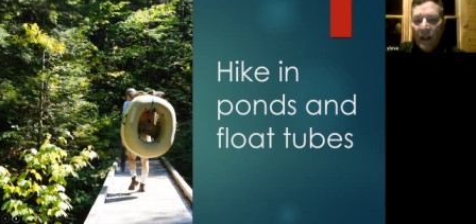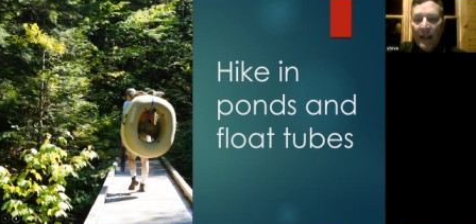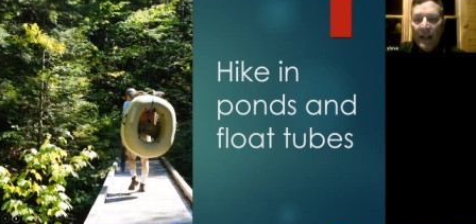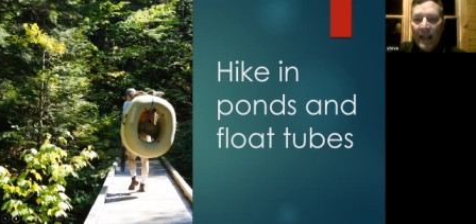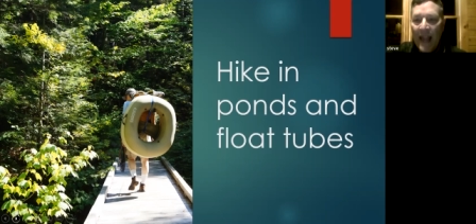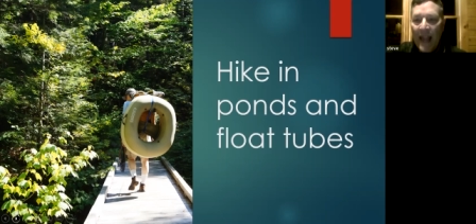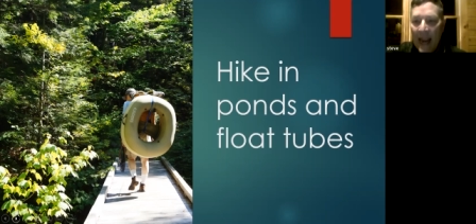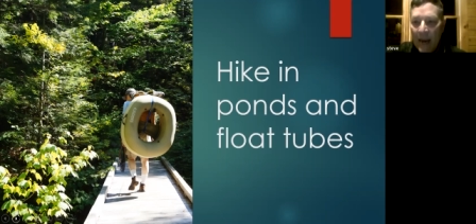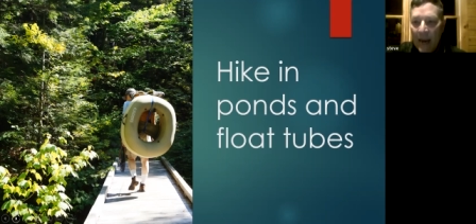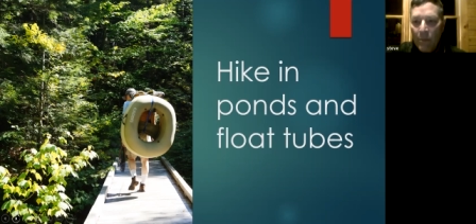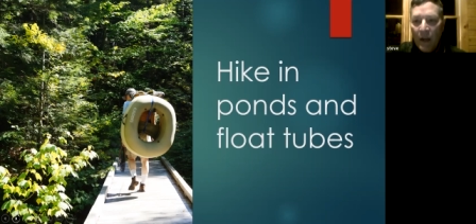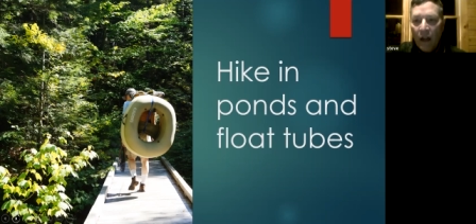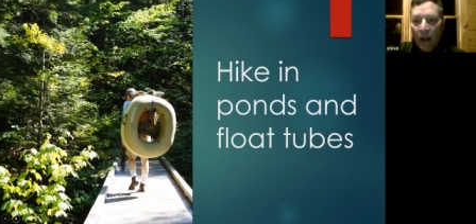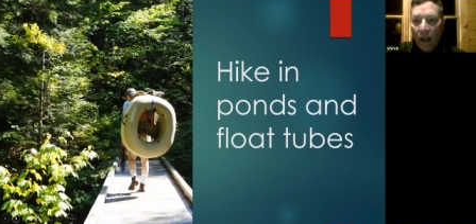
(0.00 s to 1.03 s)

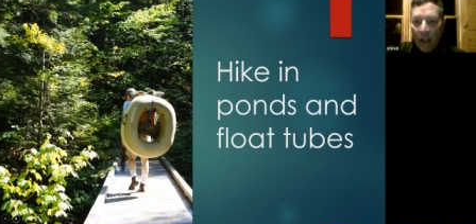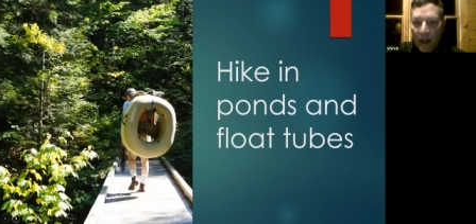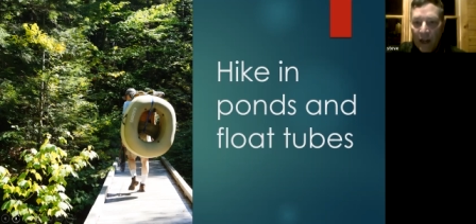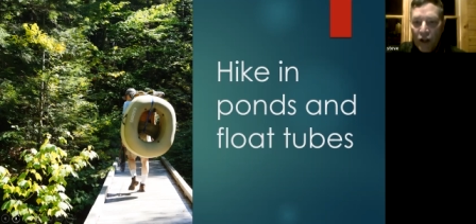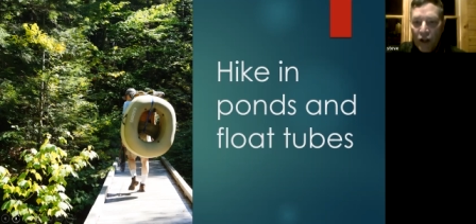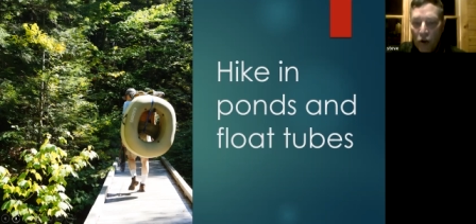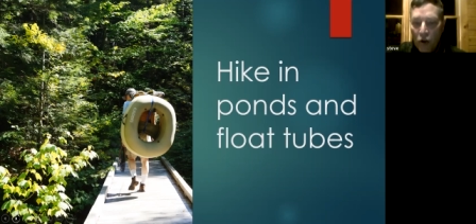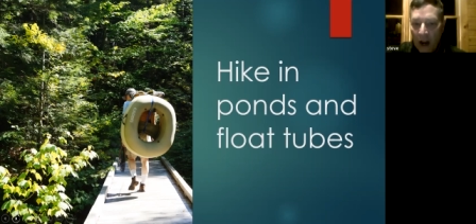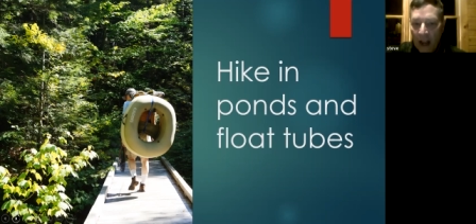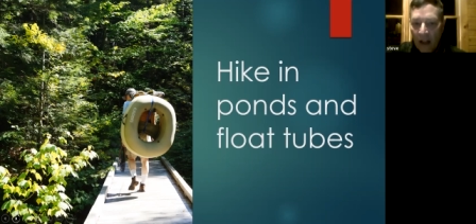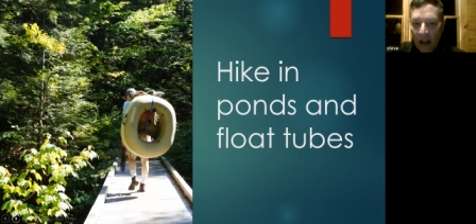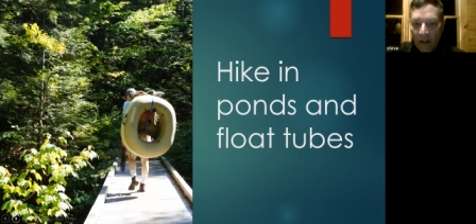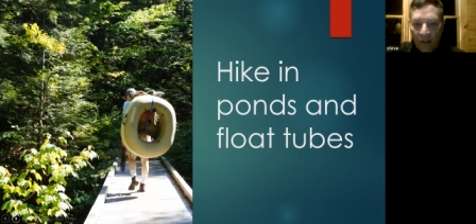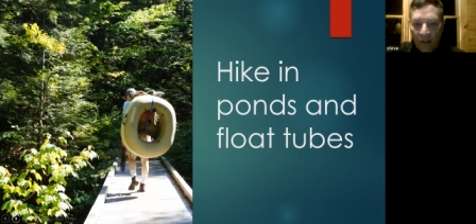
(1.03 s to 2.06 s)
named and cleared
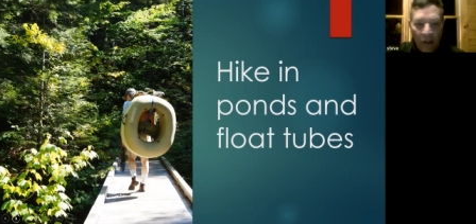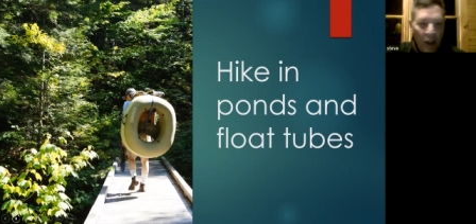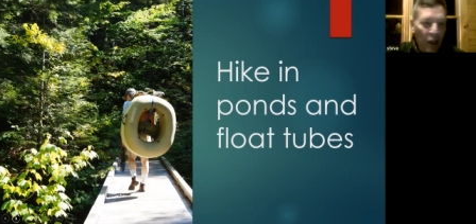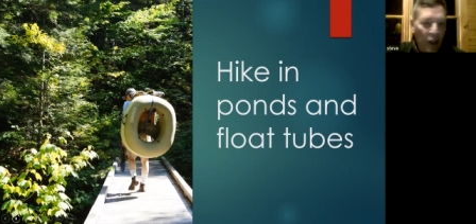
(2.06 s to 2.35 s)
trails.